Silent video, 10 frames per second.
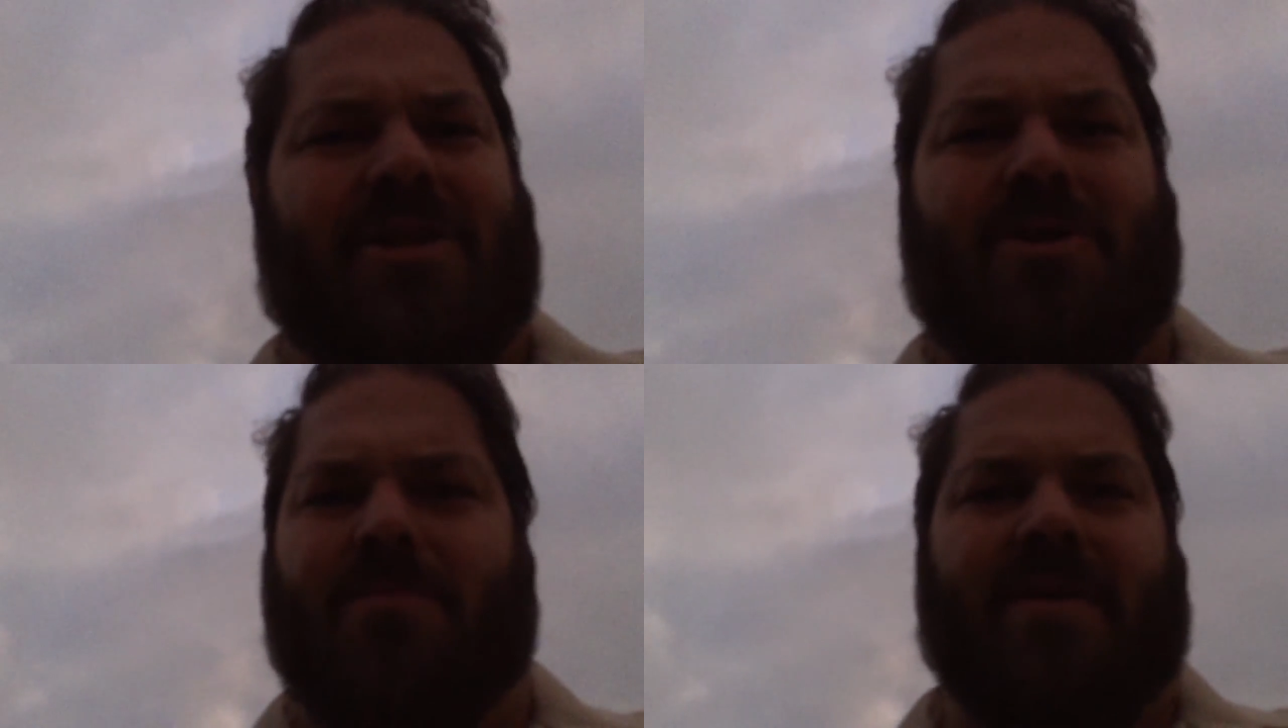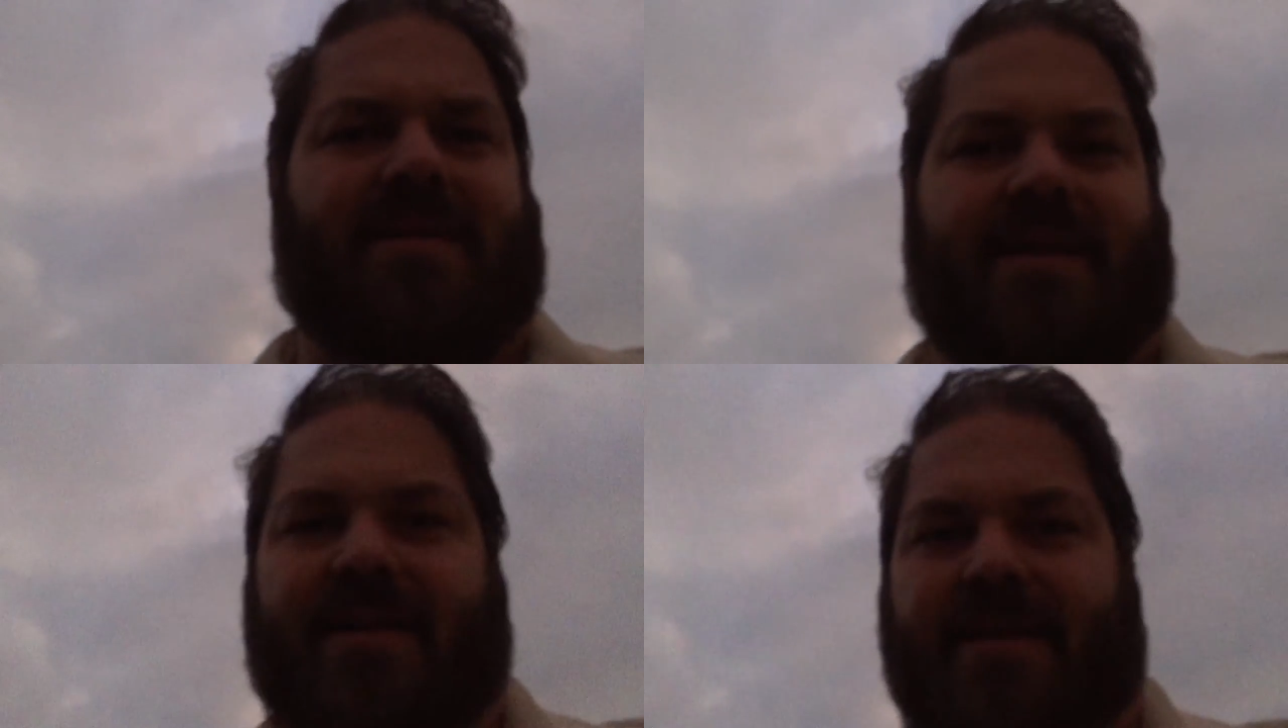too
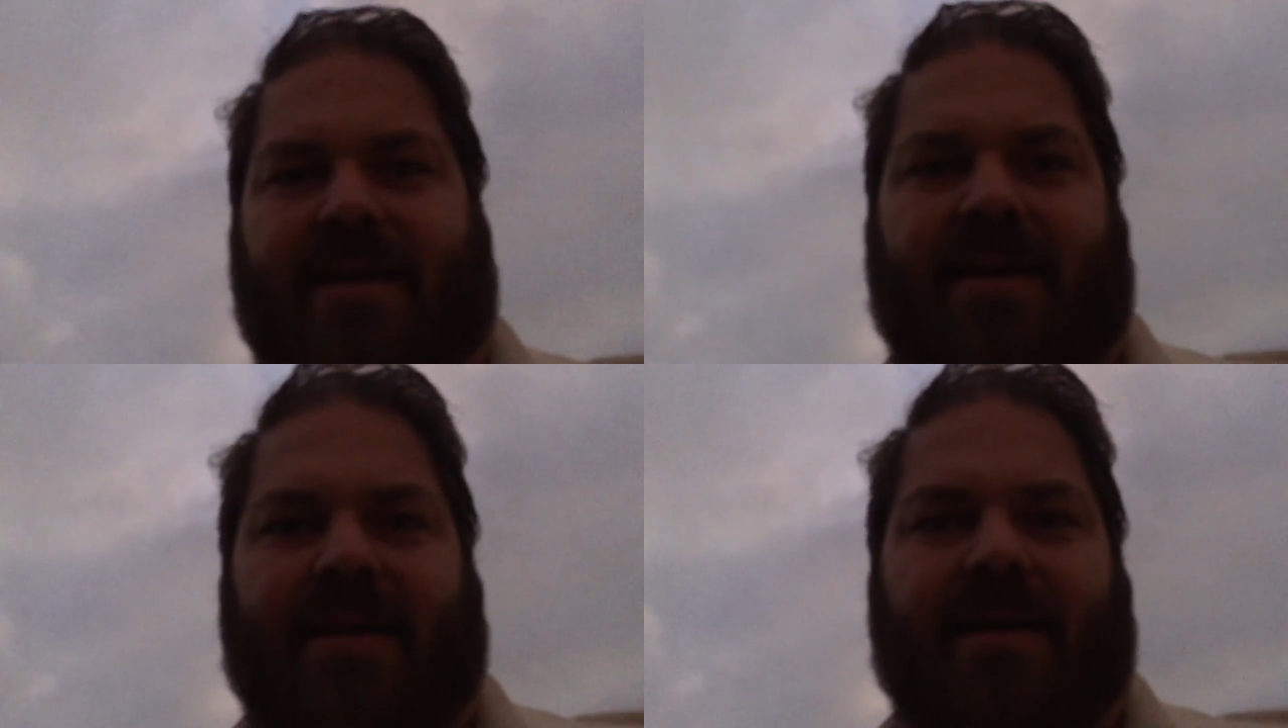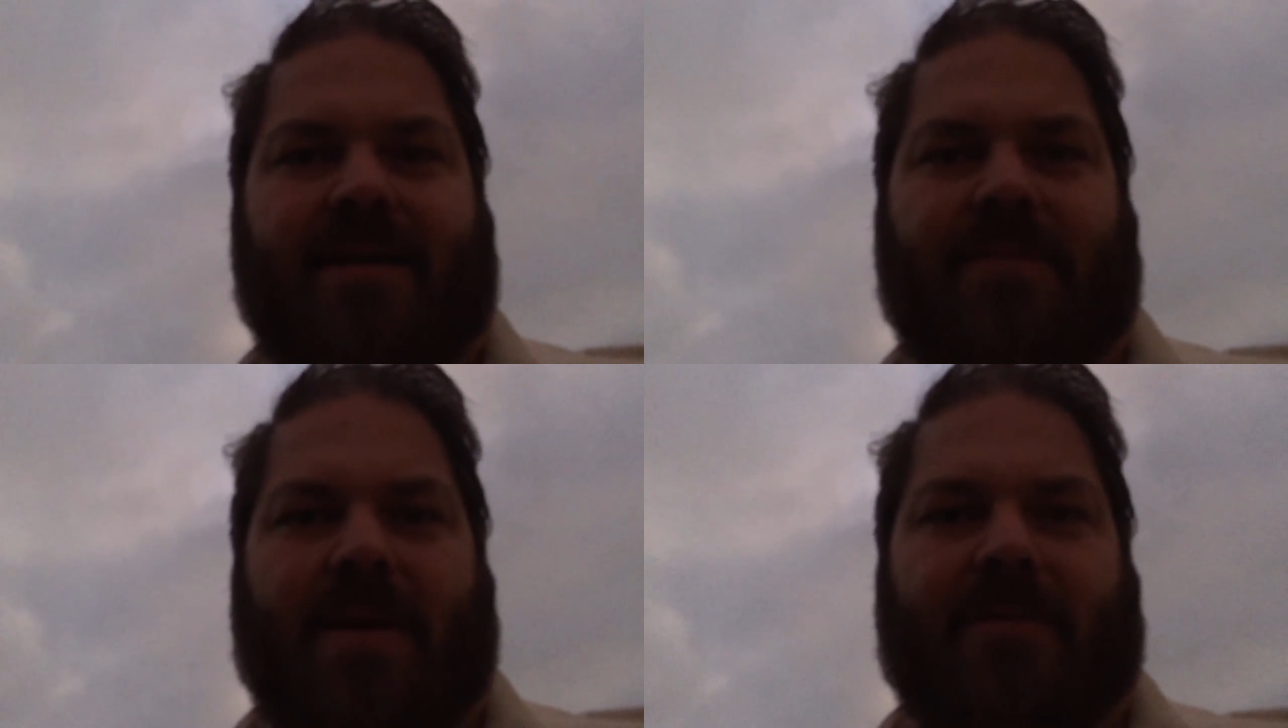busy to
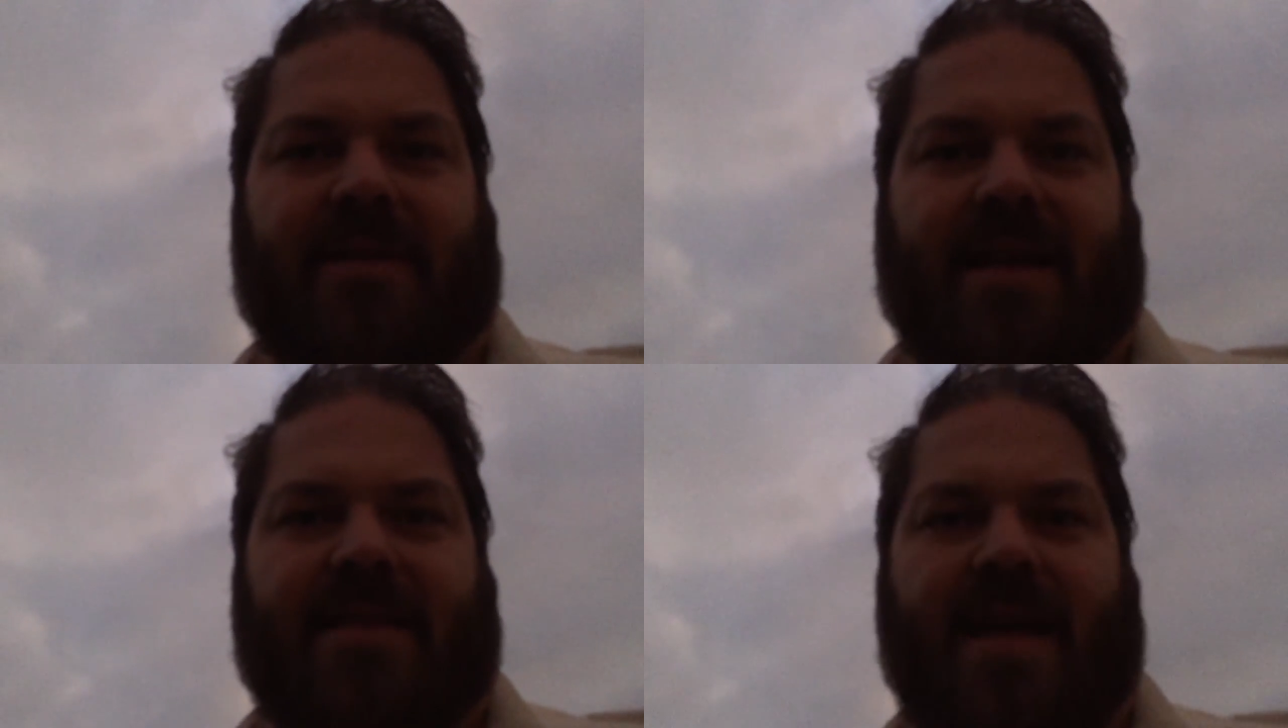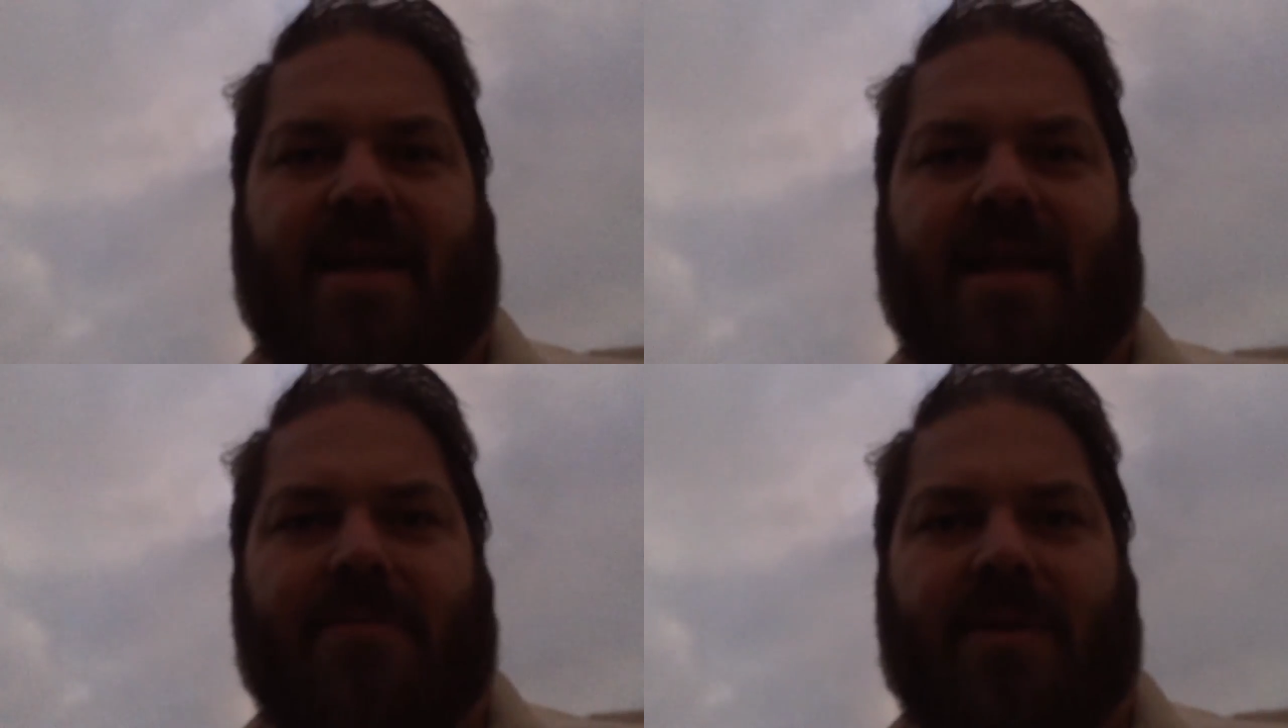be able to get
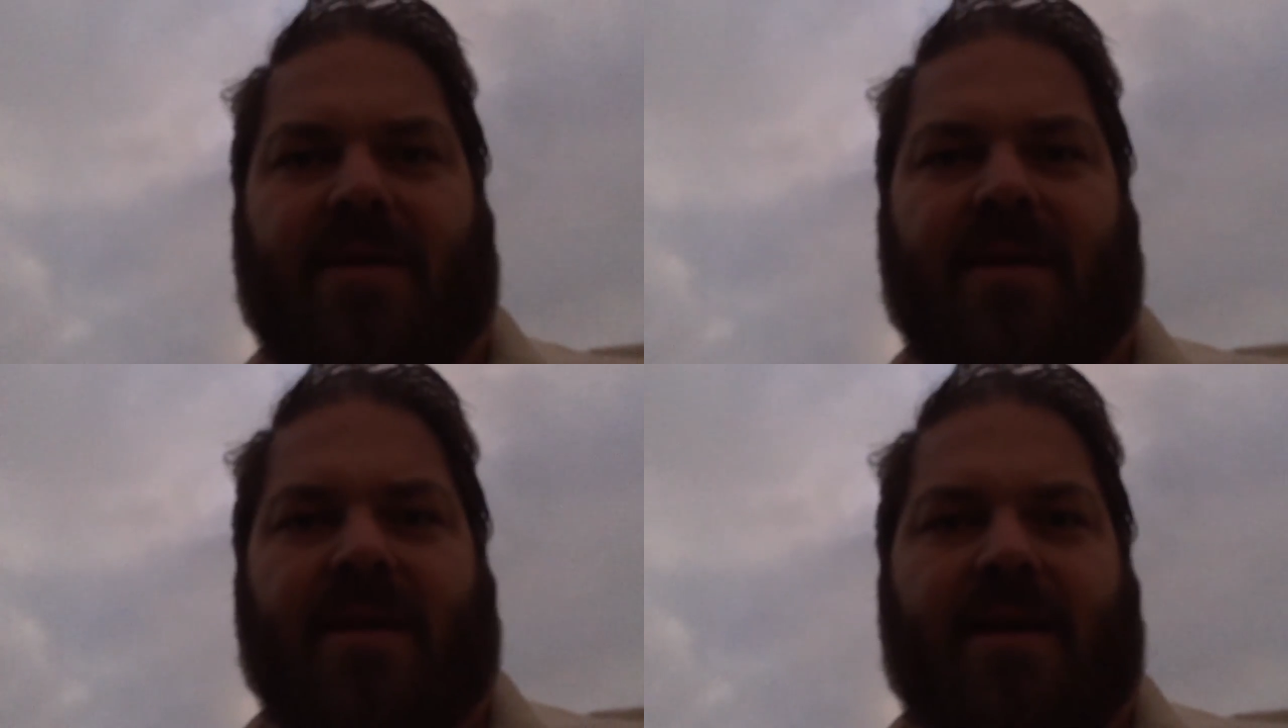that in, but